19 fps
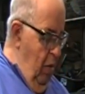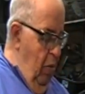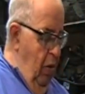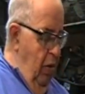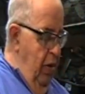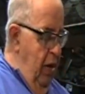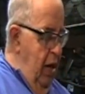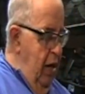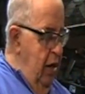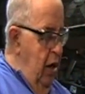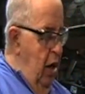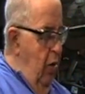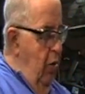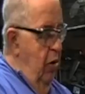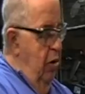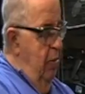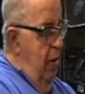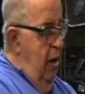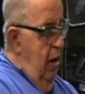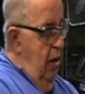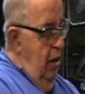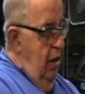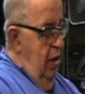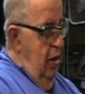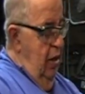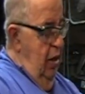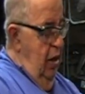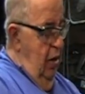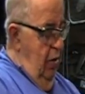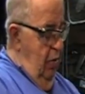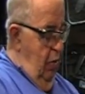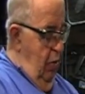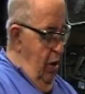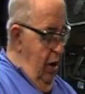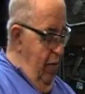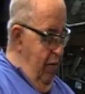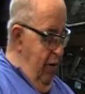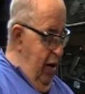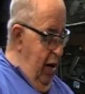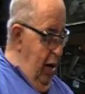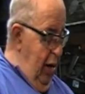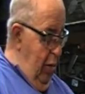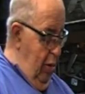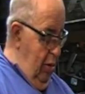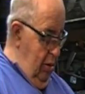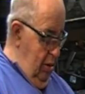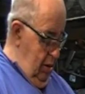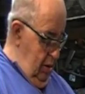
Will that go with my. No, it won't even go.